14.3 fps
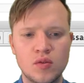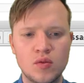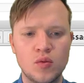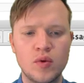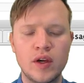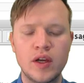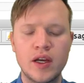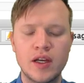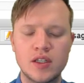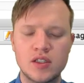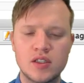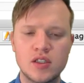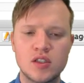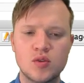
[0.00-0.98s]
way
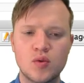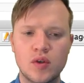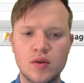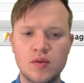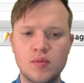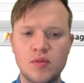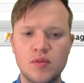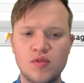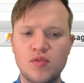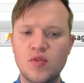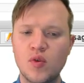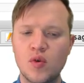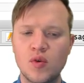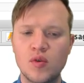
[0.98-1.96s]
as this one
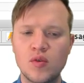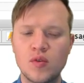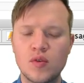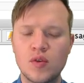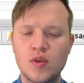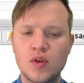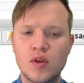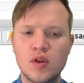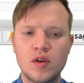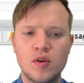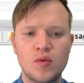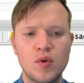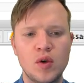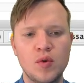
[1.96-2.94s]
before
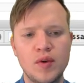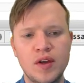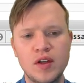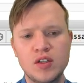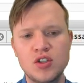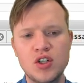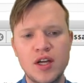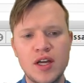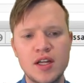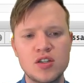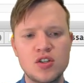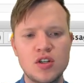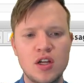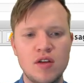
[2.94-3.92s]
where we
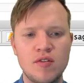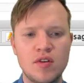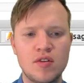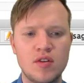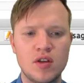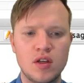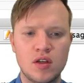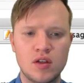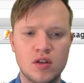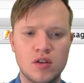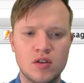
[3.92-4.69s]
changed everything